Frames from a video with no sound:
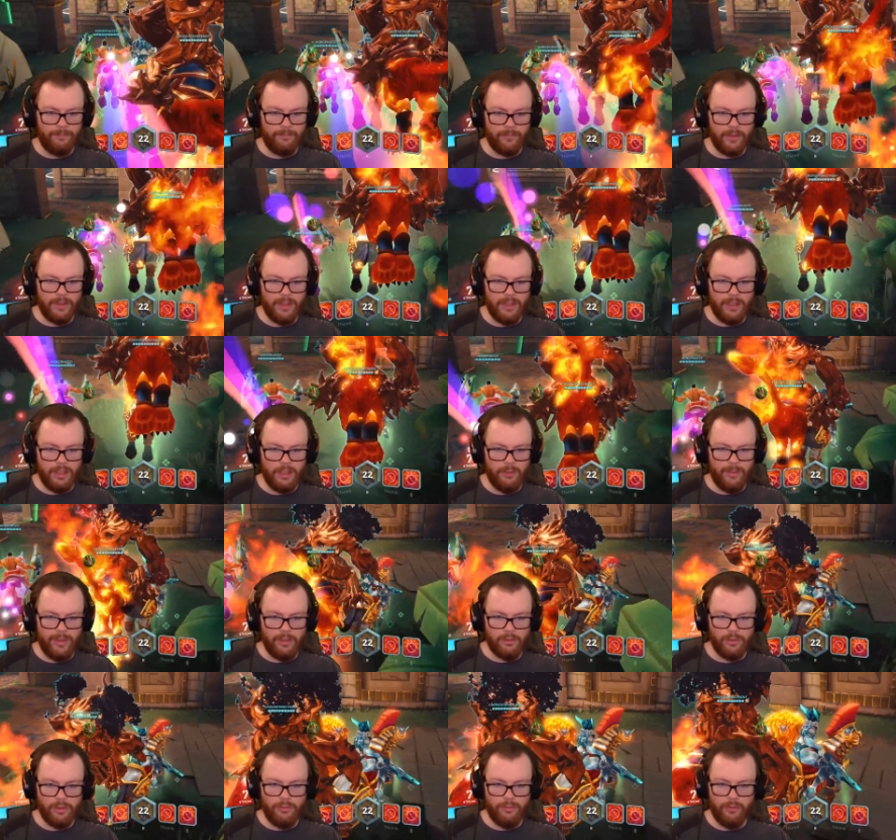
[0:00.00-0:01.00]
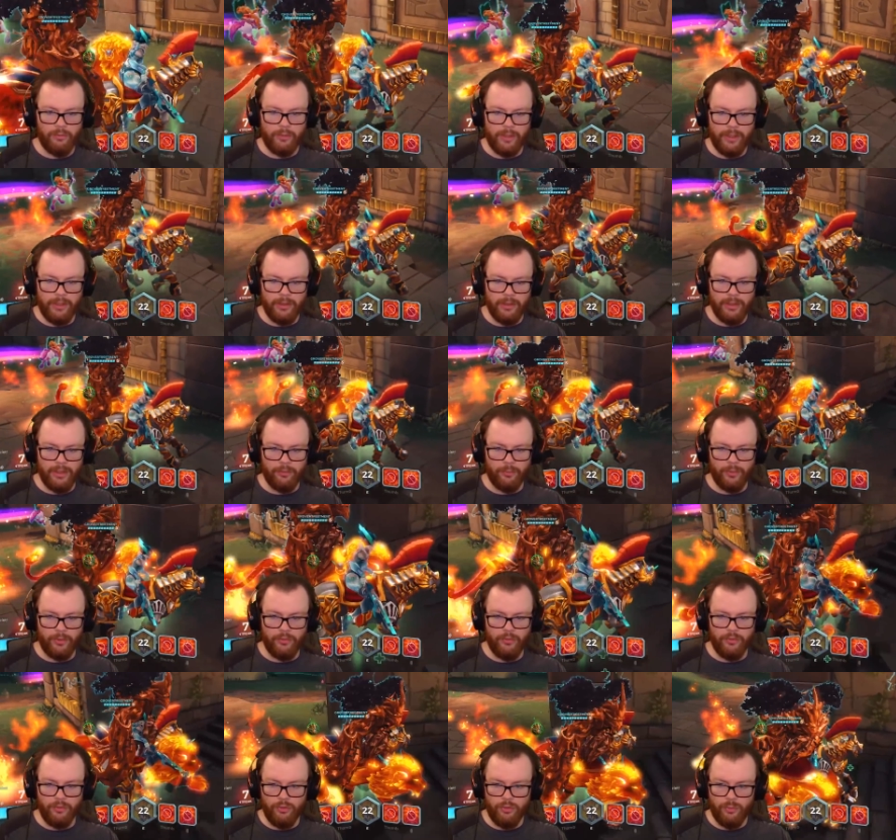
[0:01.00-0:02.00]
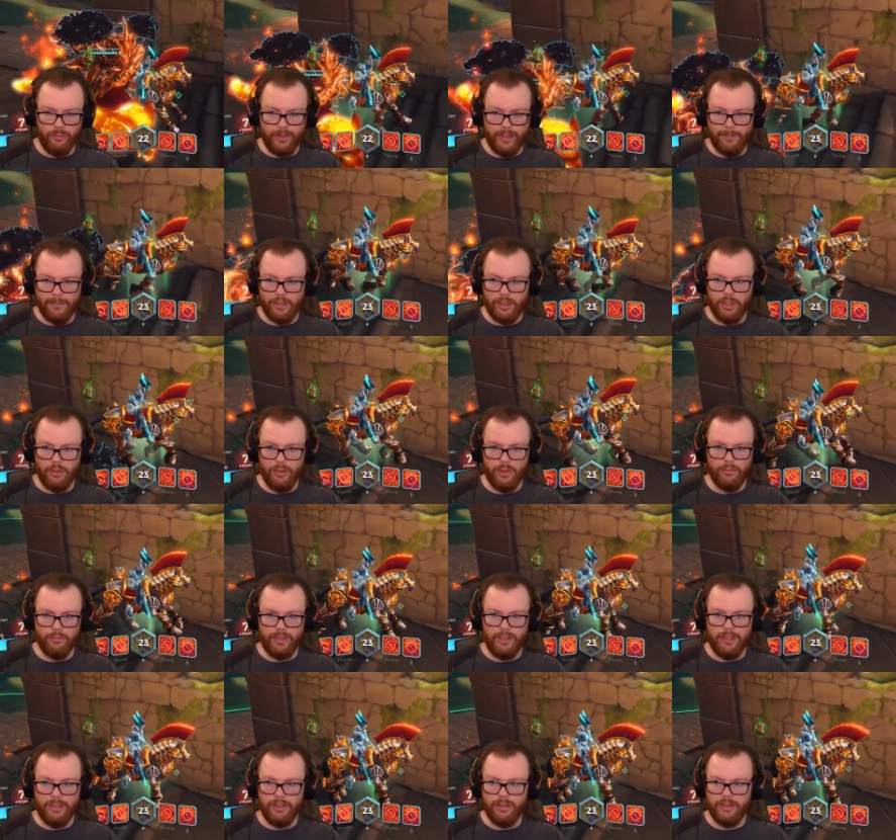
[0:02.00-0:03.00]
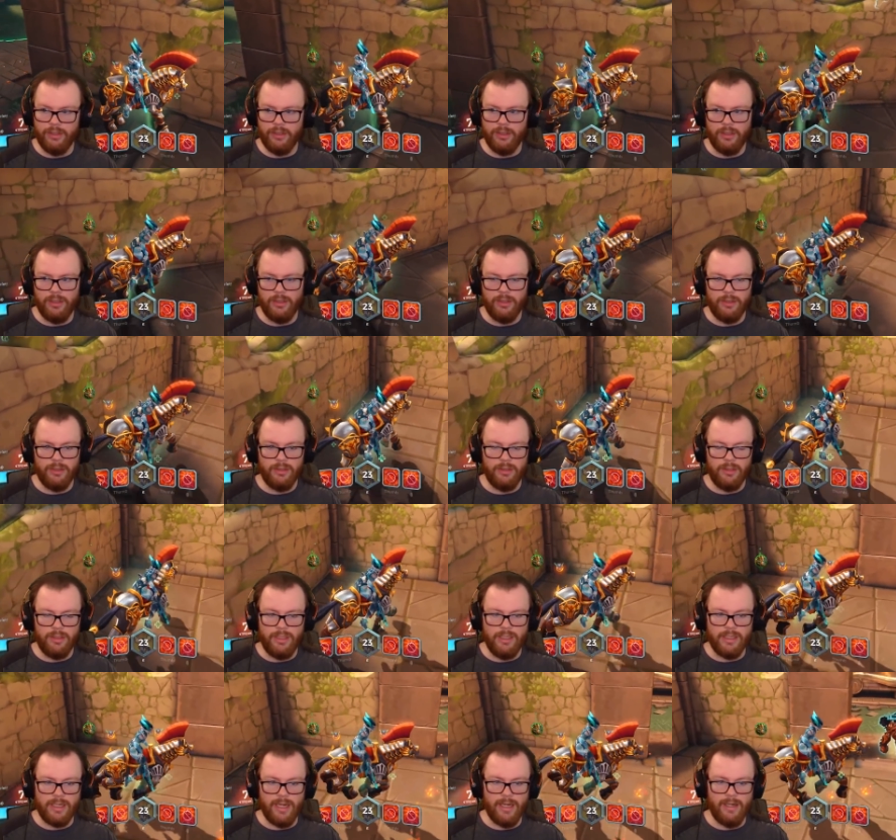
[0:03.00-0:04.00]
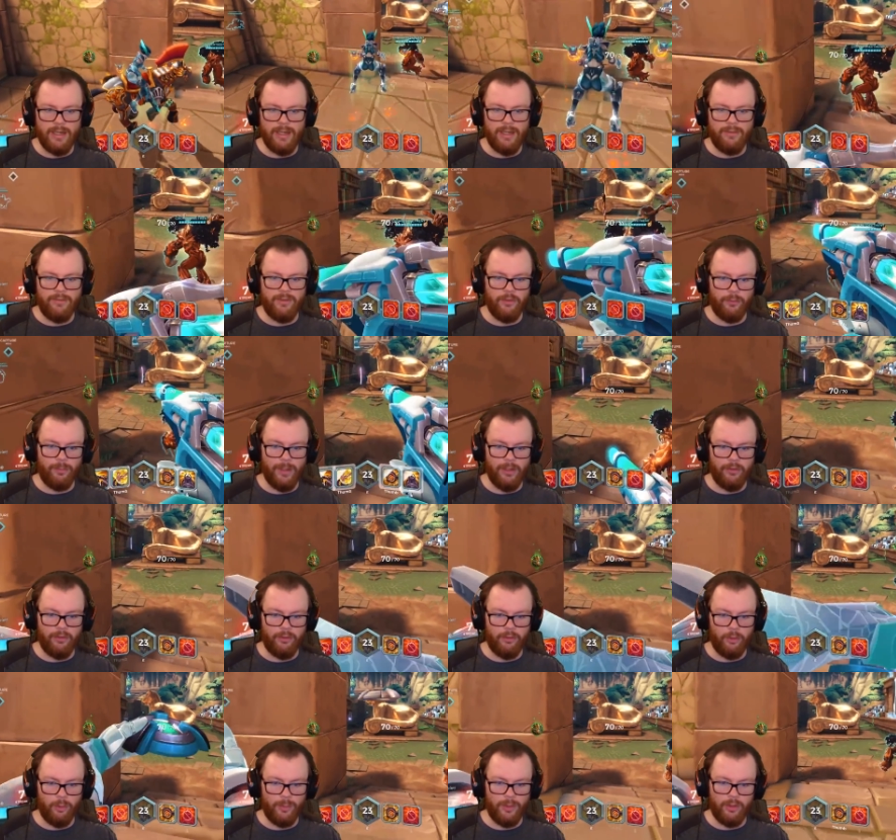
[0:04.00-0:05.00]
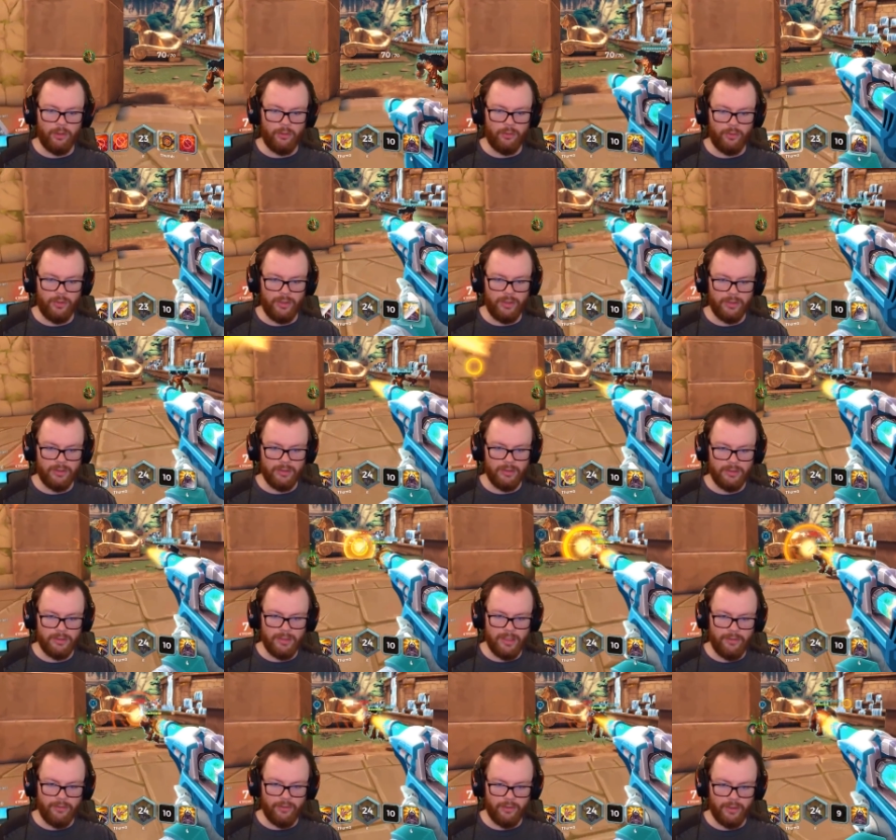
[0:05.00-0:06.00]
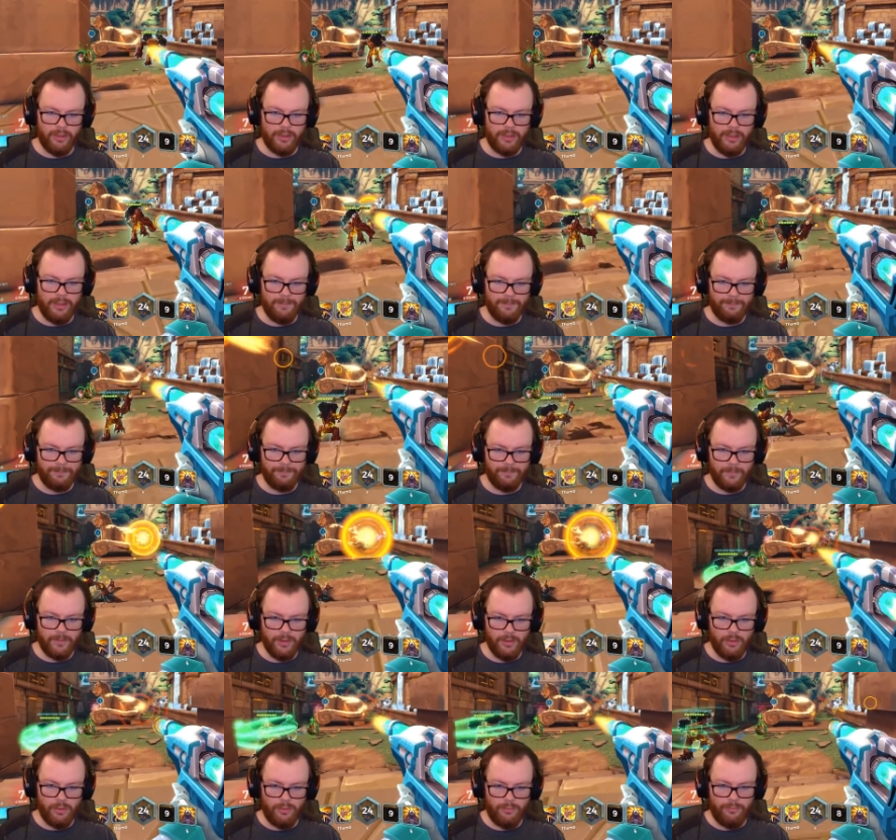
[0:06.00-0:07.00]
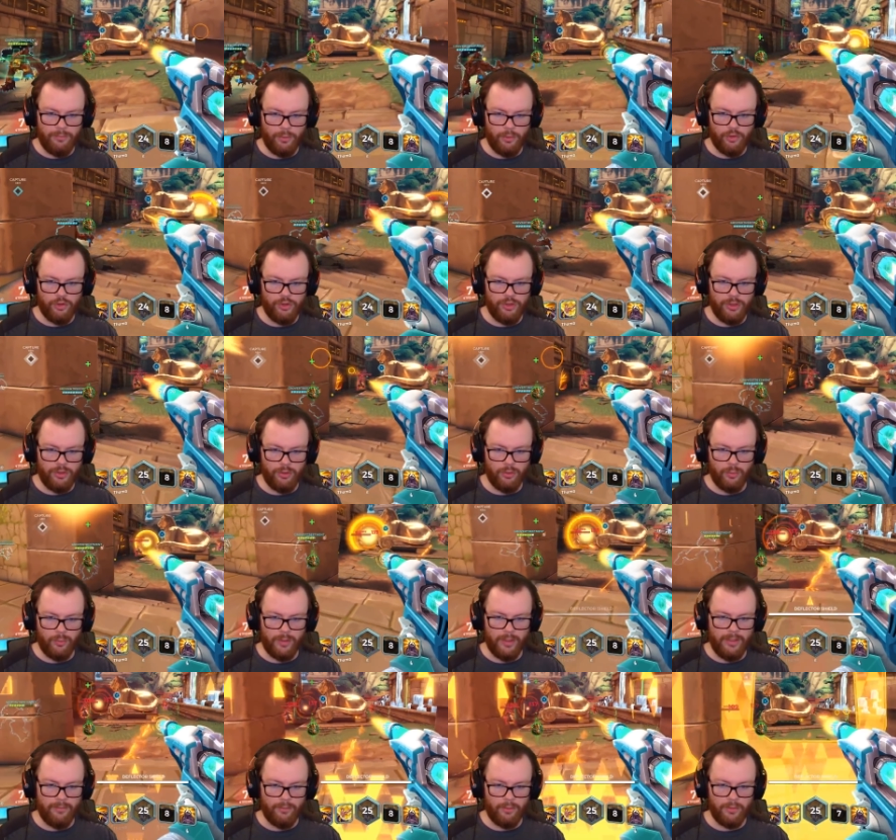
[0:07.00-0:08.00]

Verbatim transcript: Uh, do we got Grove over here? Yes, we do. Do we got Makoa over here? He kind of dismounted a little bit early. That's unlucky or unfortunate or whatever.